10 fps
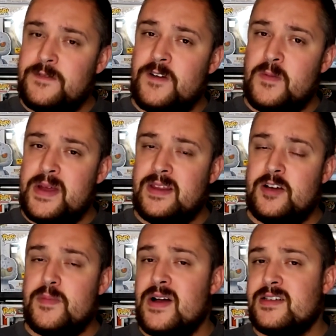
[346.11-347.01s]
follow me on
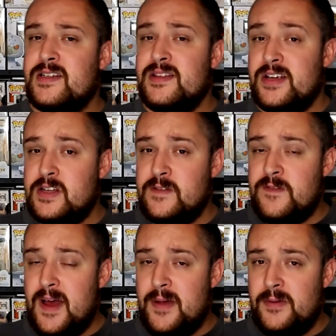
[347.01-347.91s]
Letterboxd and there you can
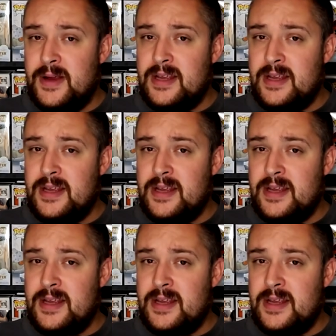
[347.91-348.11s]
find my